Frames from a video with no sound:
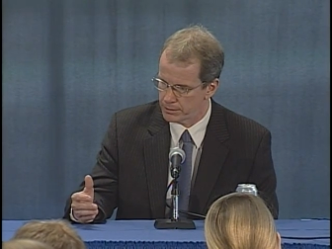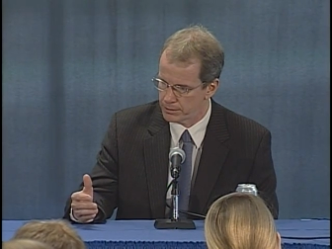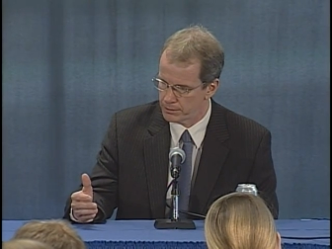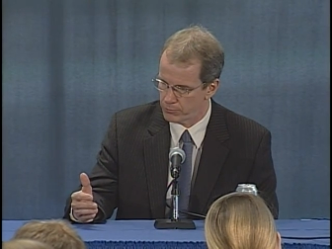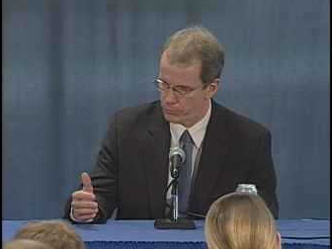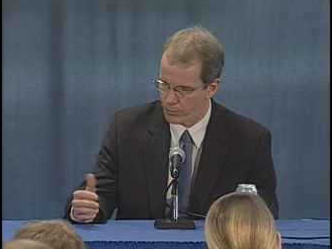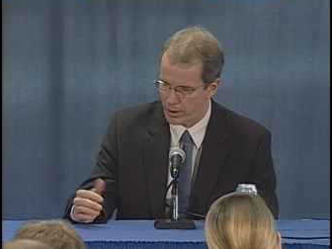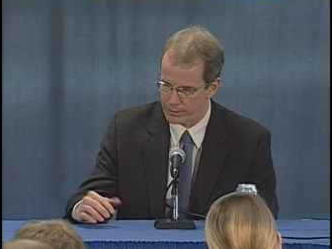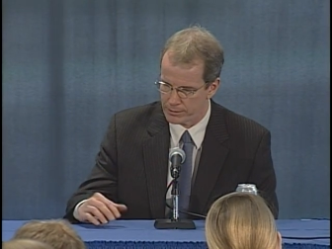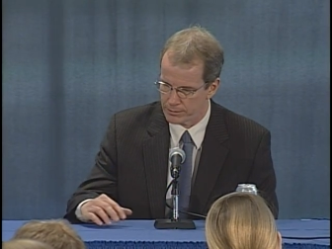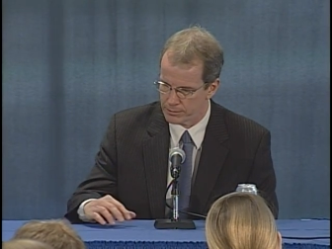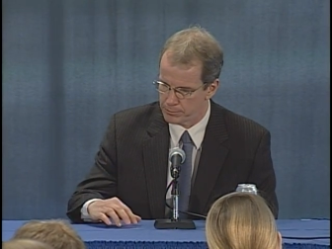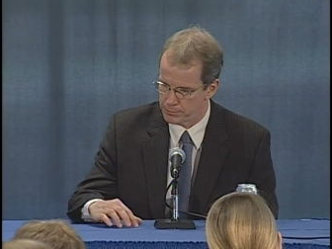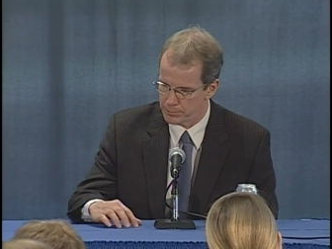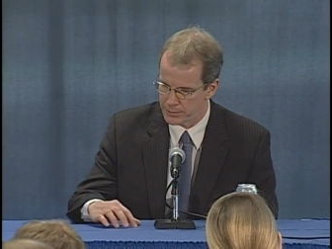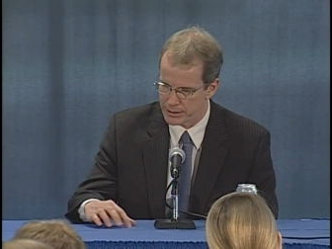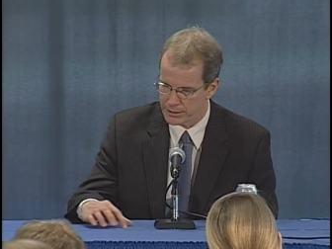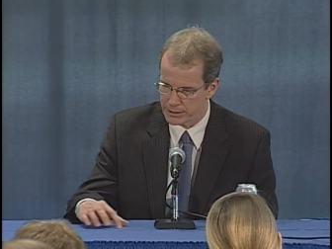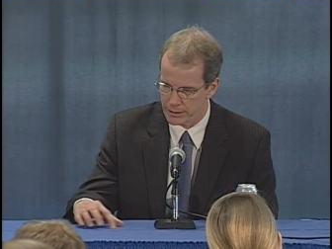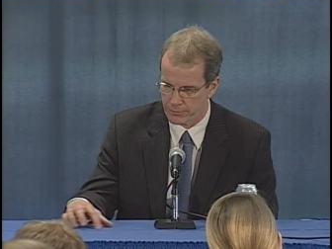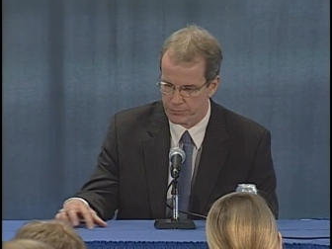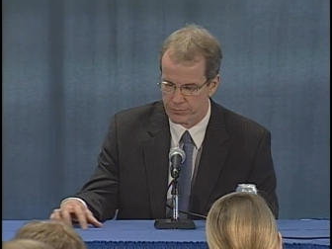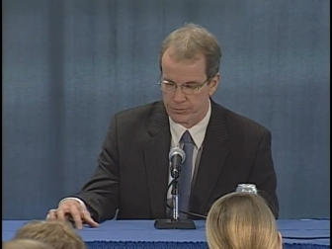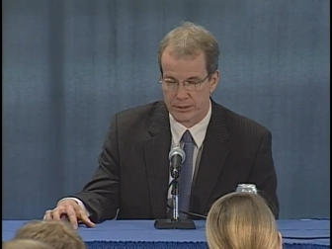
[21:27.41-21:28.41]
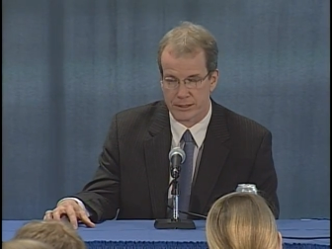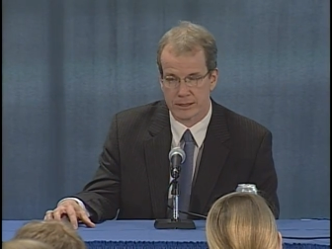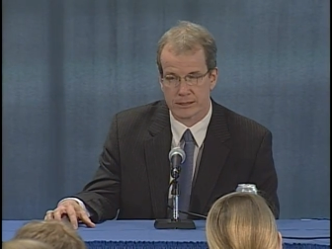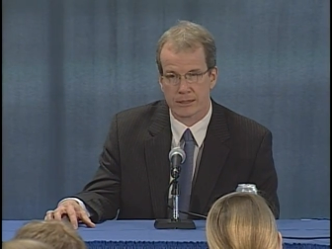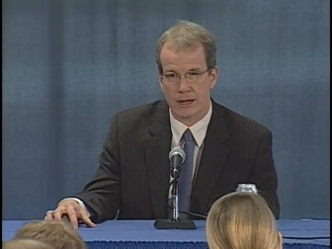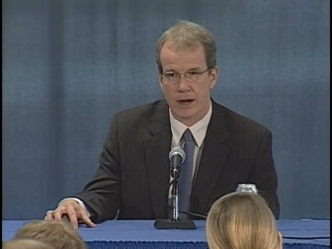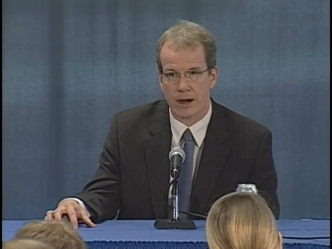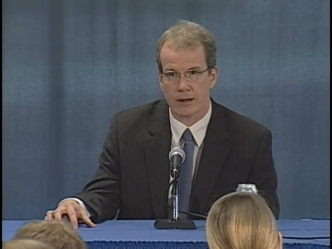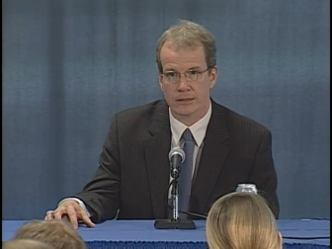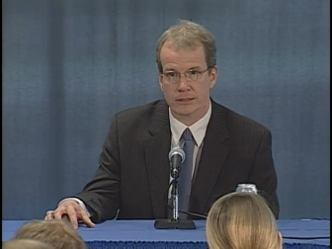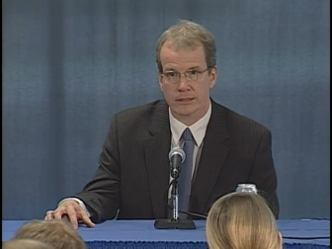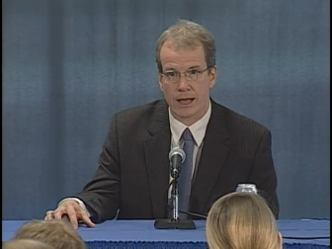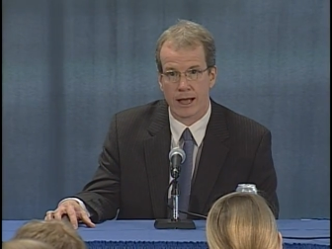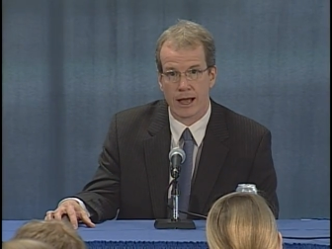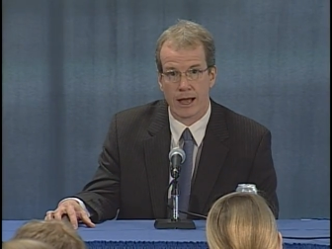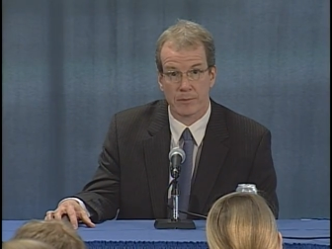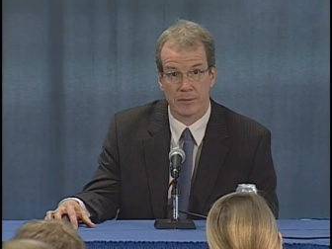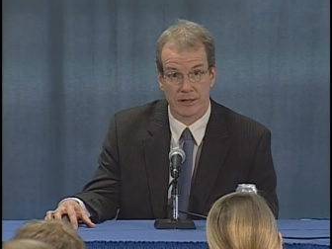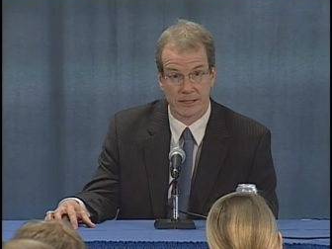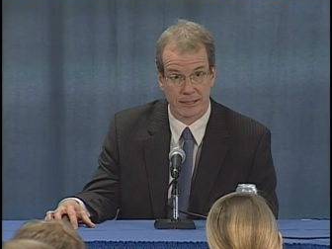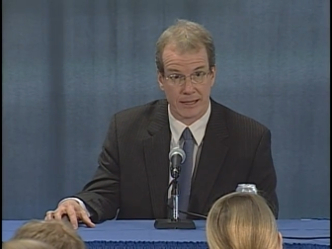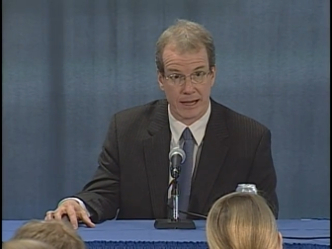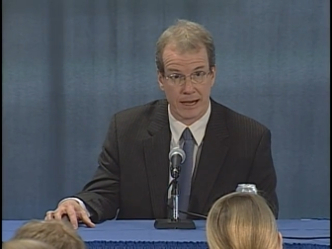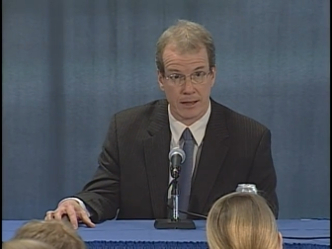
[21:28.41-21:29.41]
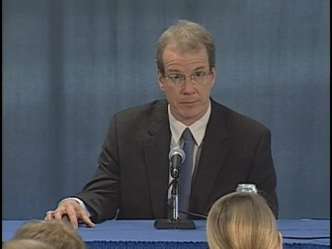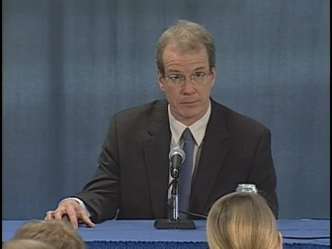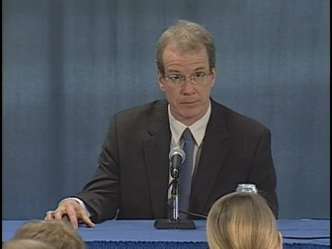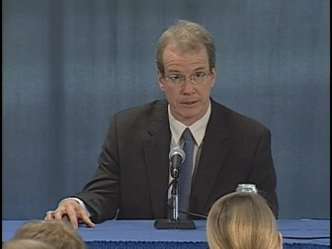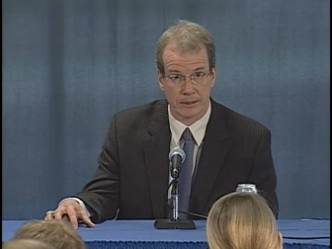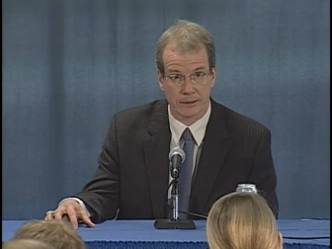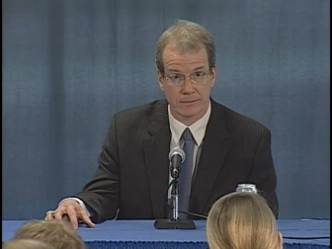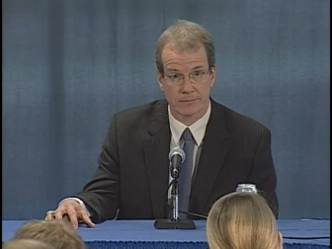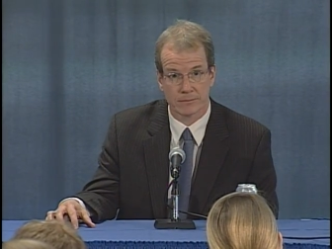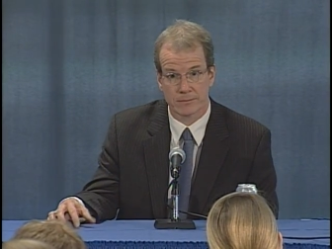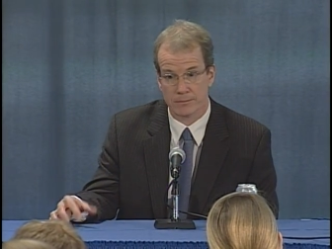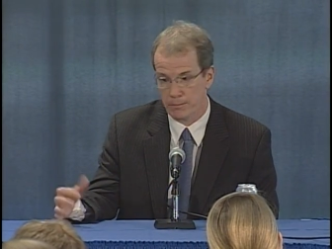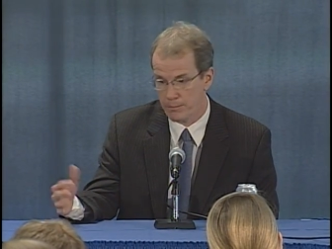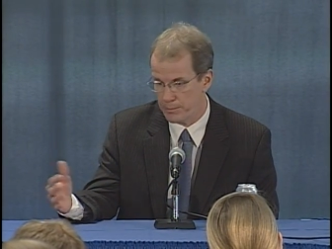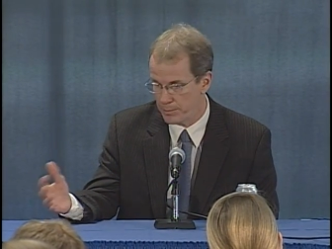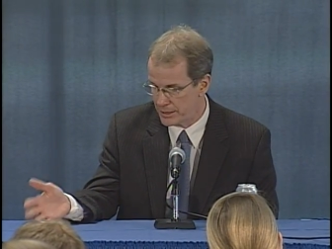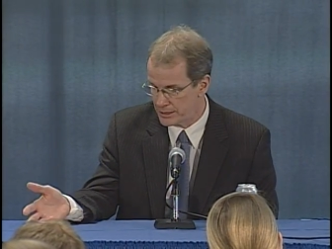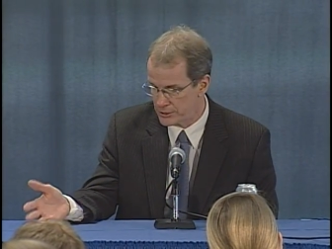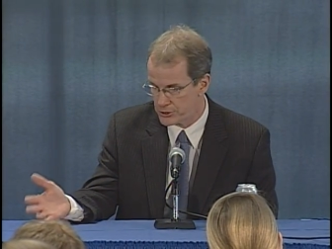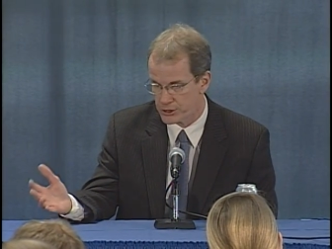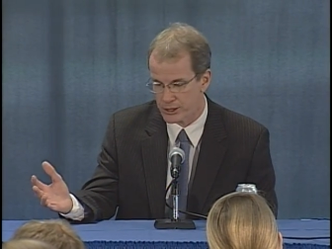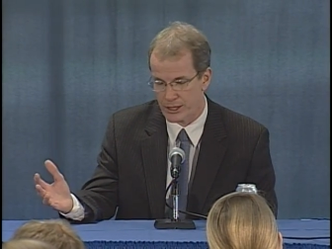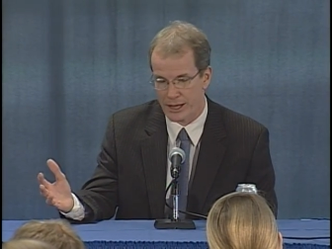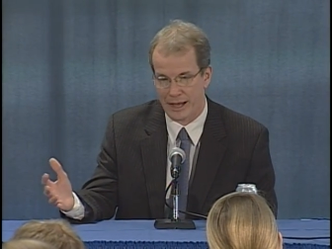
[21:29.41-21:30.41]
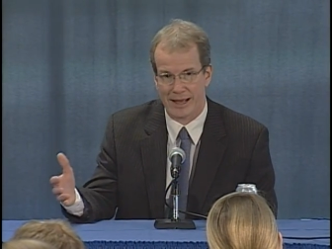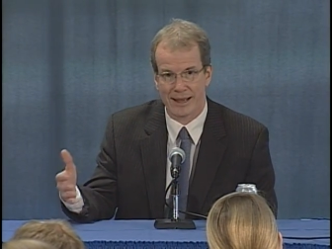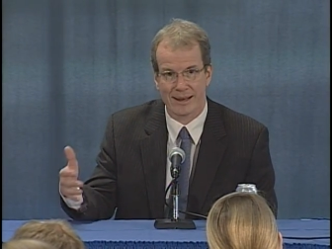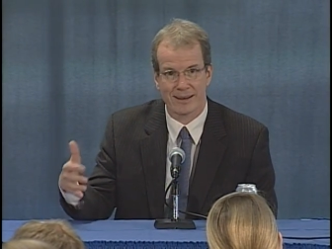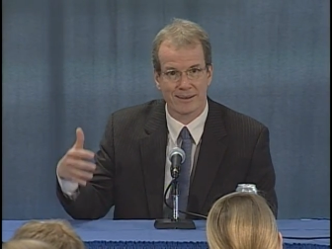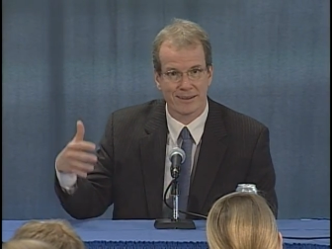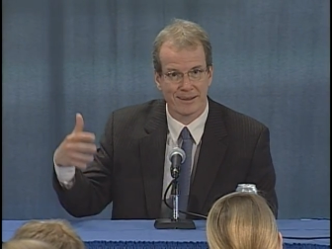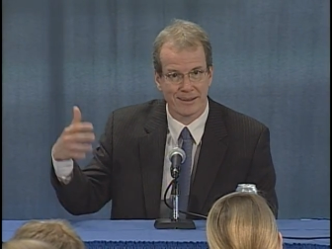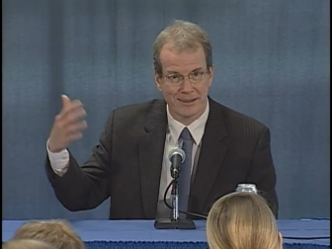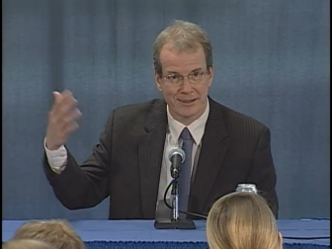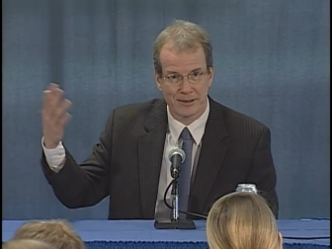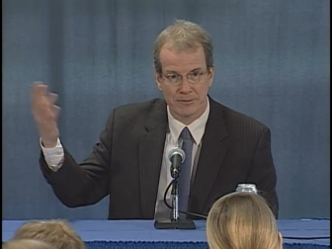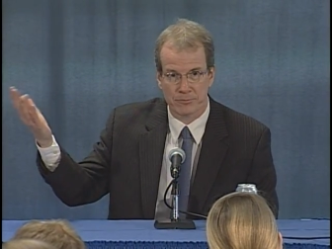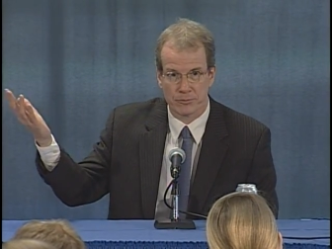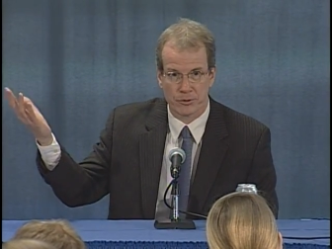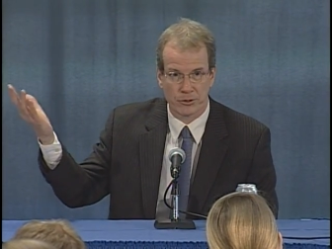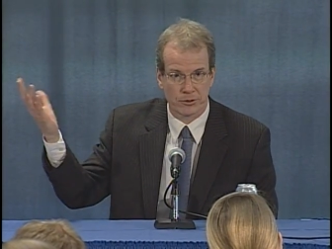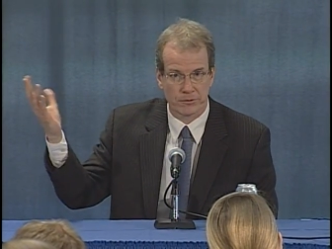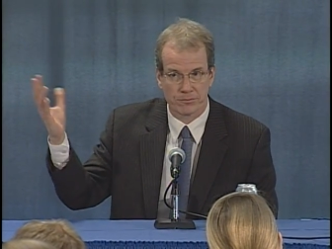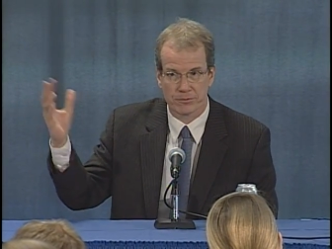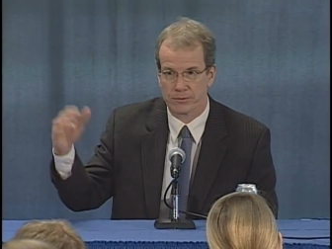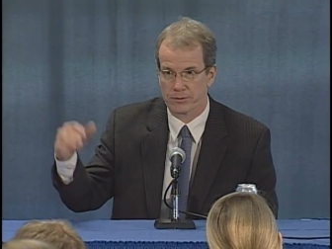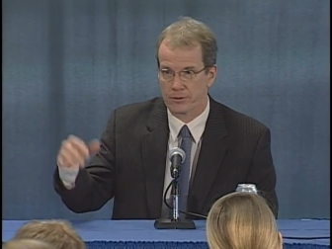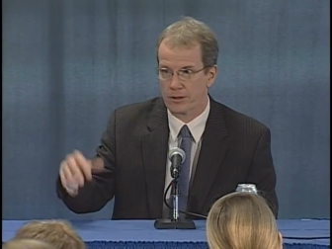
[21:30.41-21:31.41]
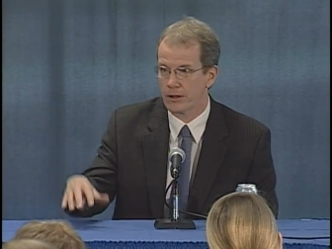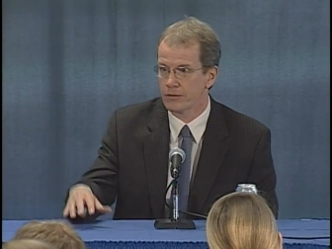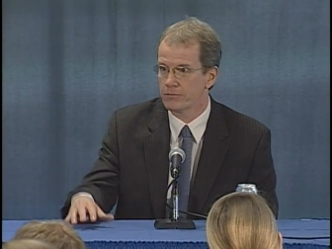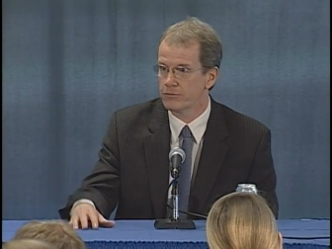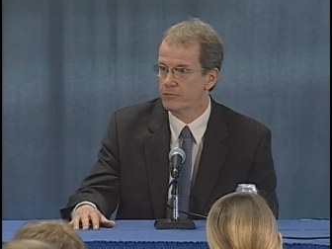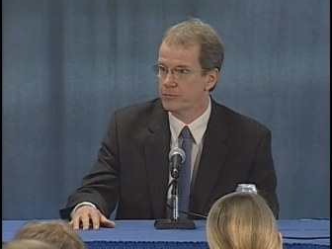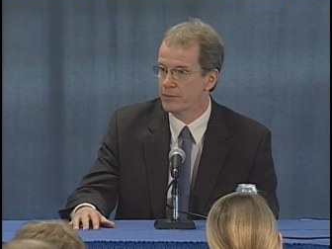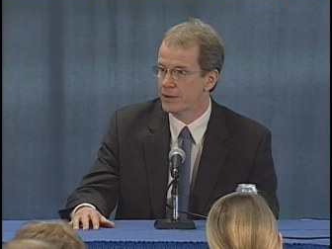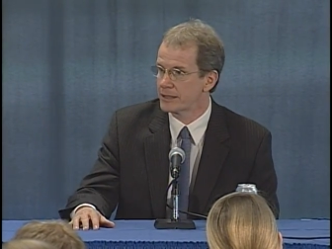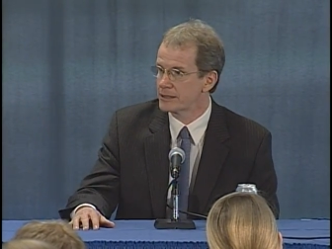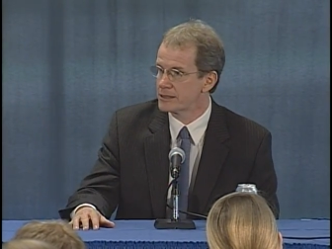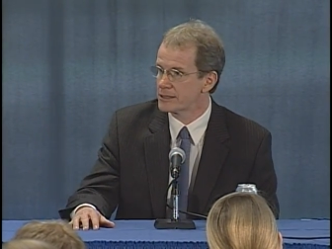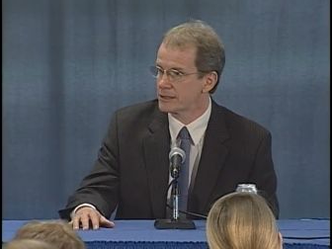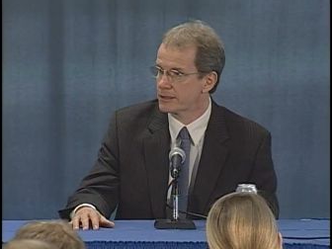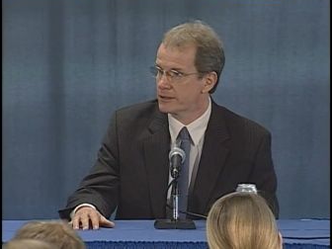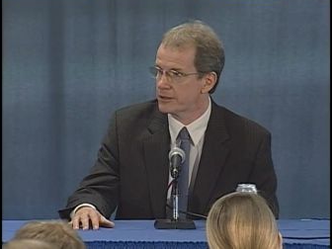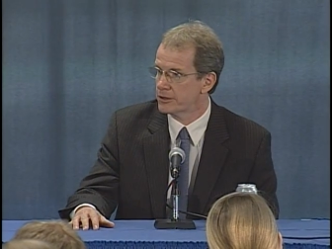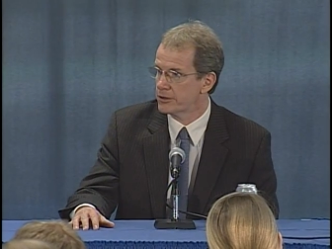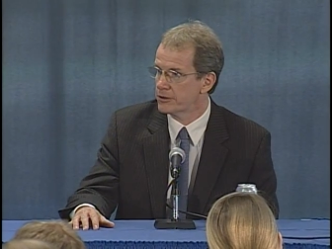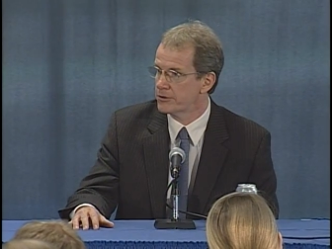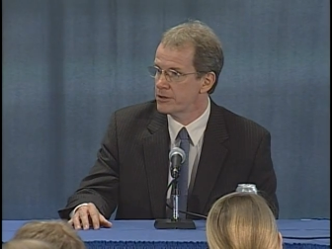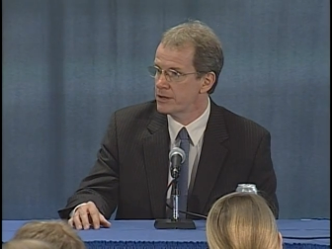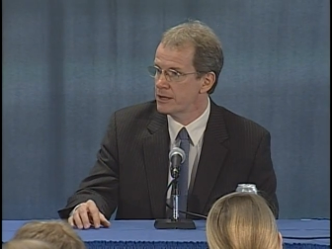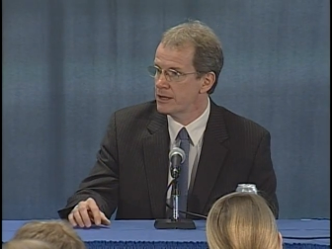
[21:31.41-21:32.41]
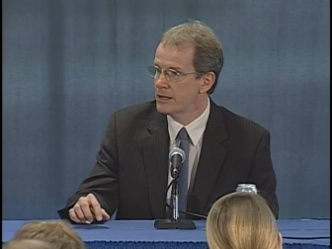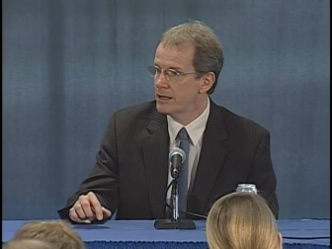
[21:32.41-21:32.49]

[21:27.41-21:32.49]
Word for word: rather than be there for the entire time in Tampa, beachside, beautiful Gulf of Mexico,